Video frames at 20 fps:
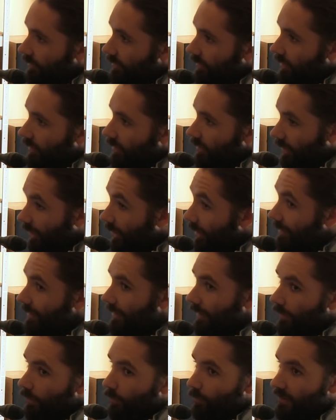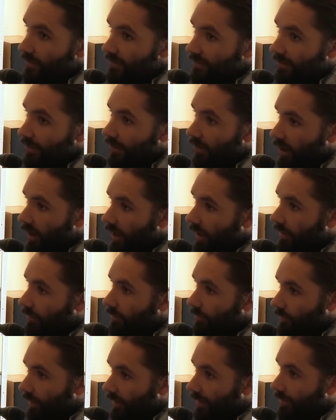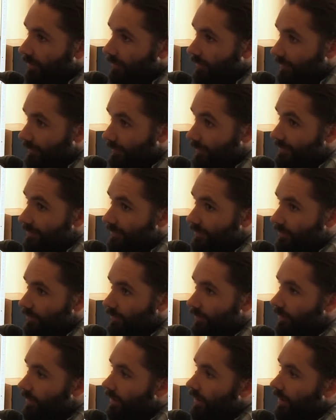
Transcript: Yeah. Like I think of the ones that I regularly listen to.